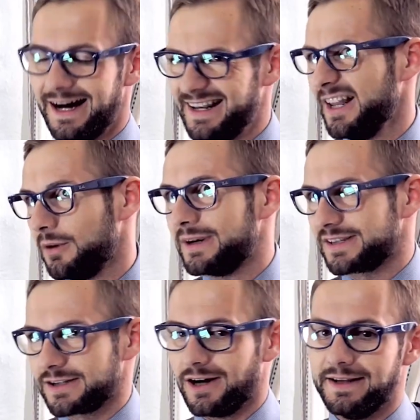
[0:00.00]
and a little bit
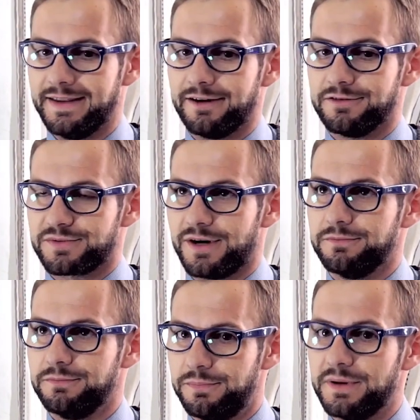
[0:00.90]
of style in there as
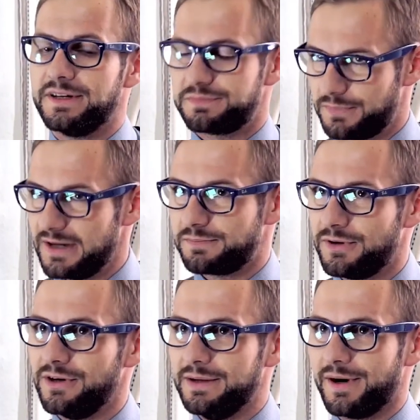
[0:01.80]
well. But it's, it's
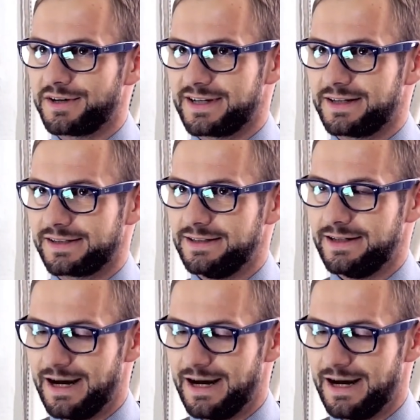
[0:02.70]
purely personality.